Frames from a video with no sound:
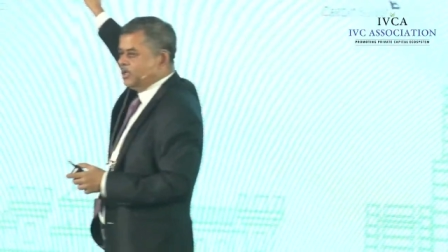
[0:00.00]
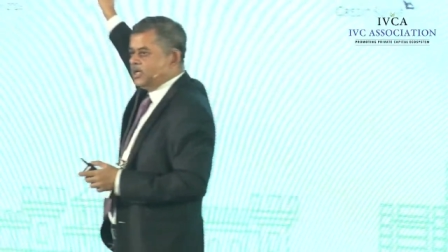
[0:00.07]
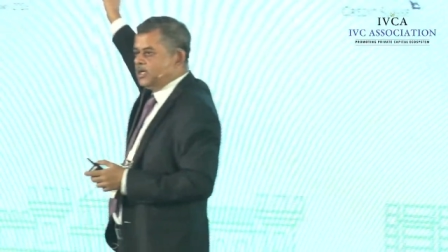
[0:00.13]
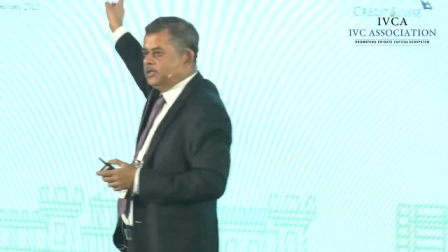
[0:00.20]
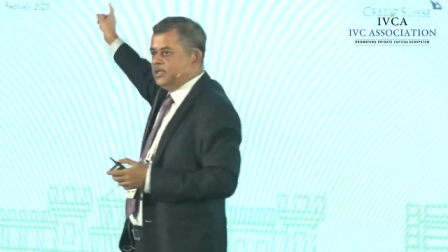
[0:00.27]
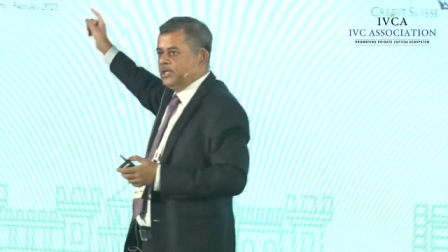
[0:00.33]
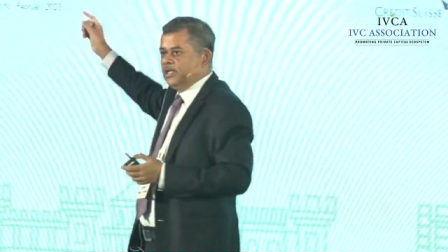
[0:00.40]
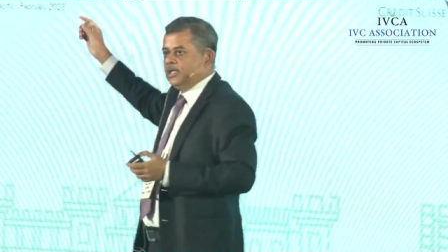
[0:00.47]

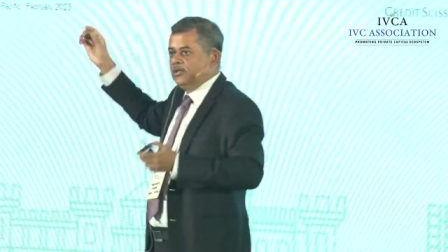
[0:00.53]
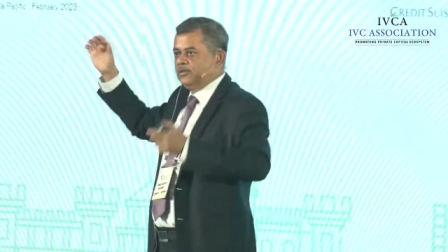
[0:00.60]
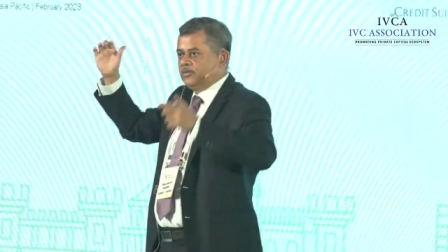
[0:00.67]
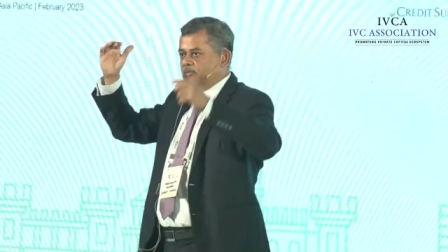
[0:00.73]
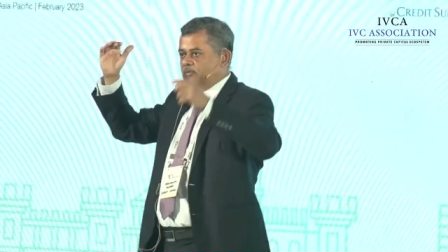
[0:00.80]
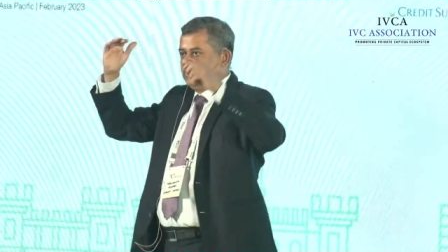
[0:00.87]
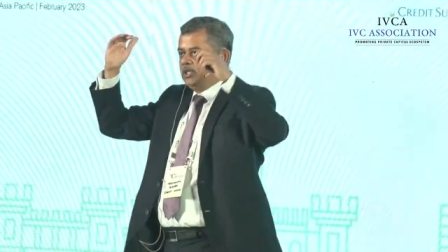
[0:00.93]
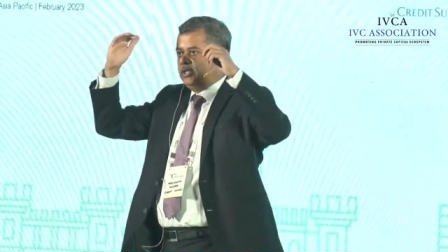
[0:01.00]
factors, which
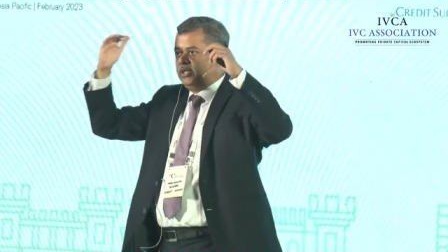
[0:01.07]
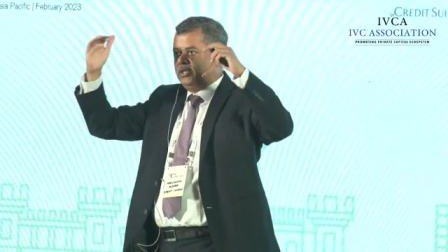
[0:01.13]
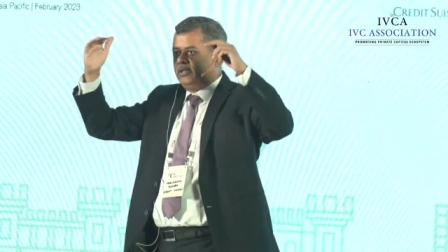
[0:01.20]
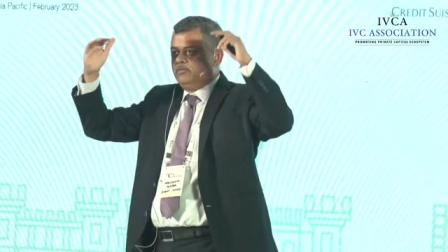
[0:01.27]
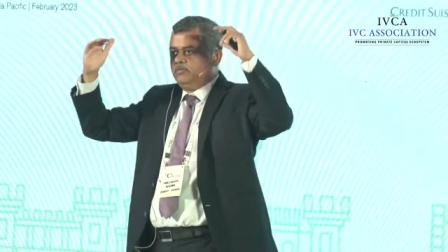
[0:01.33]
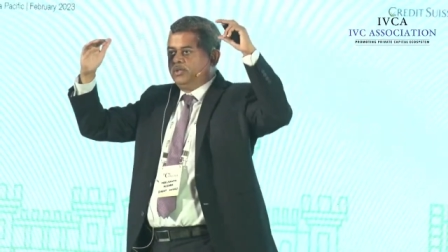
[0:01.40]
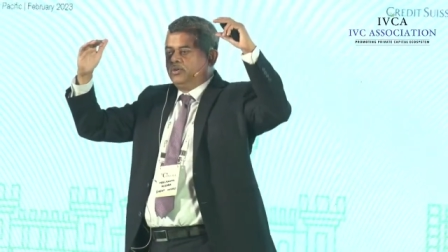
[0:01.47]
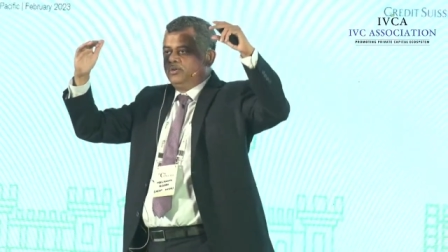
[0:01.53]
drove the
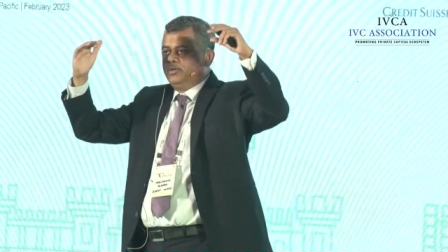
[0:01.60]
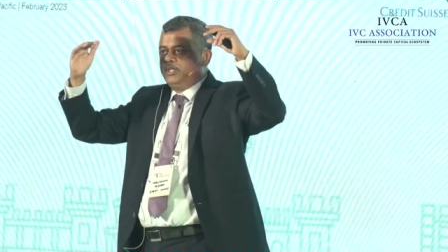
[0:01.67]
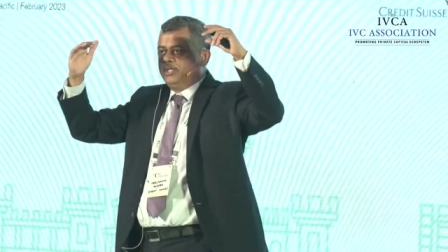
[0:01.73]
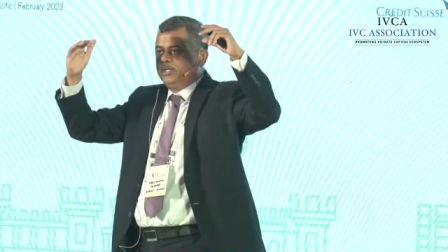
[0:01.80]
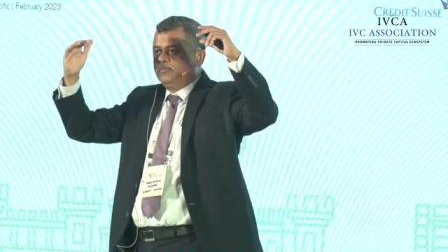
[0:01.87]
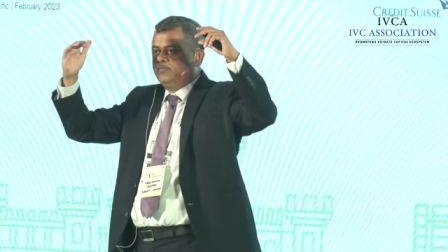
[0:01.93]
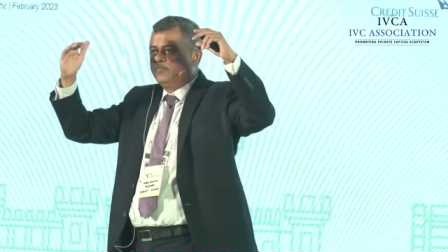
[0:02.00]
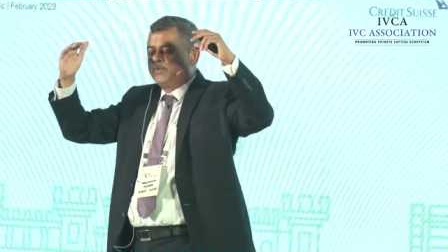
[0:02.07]
decline
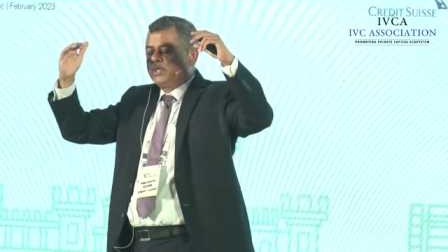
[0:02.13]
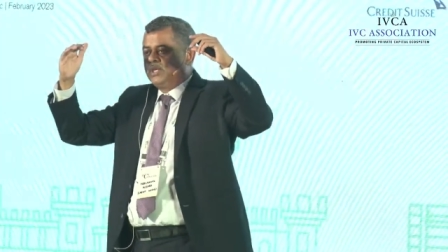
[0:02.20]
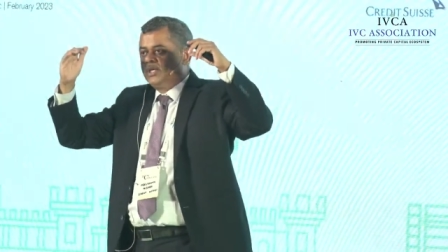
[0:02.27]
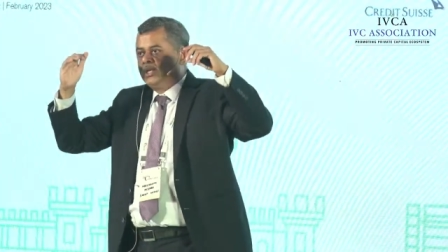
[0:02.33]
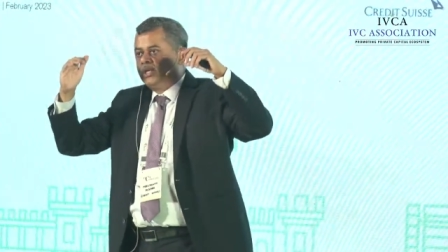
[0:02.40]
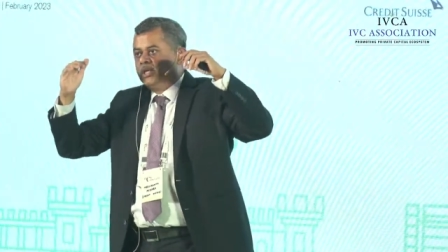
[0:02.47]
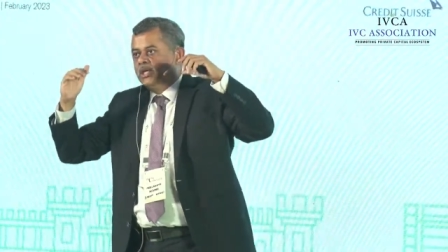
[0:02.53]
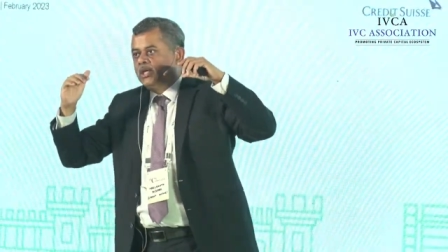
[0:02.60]
in GDP,
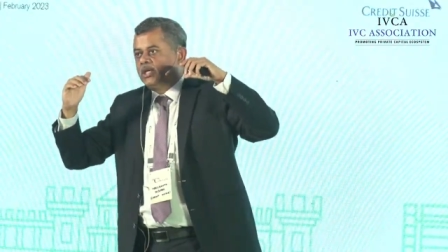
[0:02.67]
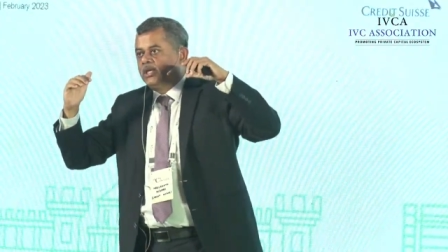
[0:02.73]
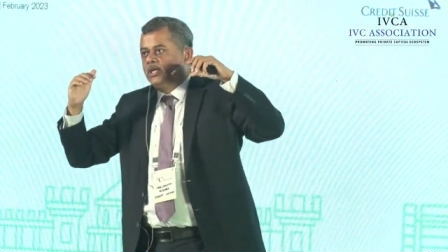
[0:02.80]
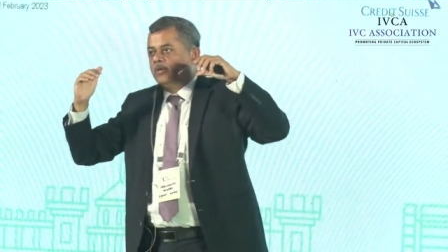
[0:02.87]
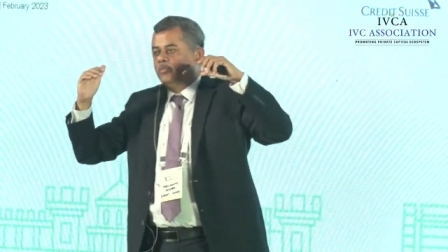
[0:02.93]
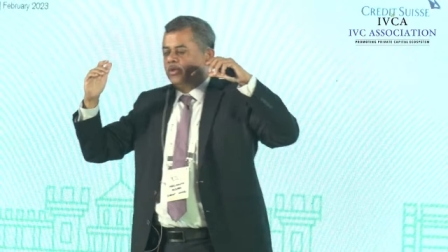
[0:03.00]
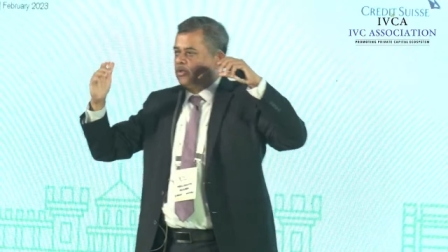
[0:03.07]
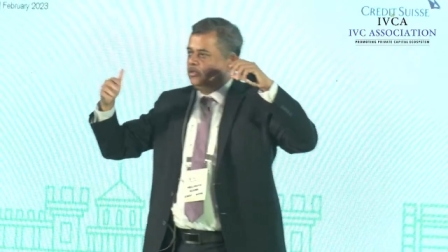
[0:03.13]
which is the
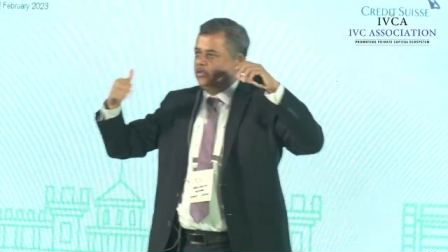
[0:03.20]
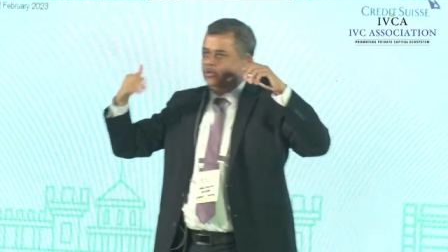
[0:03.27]
blue line.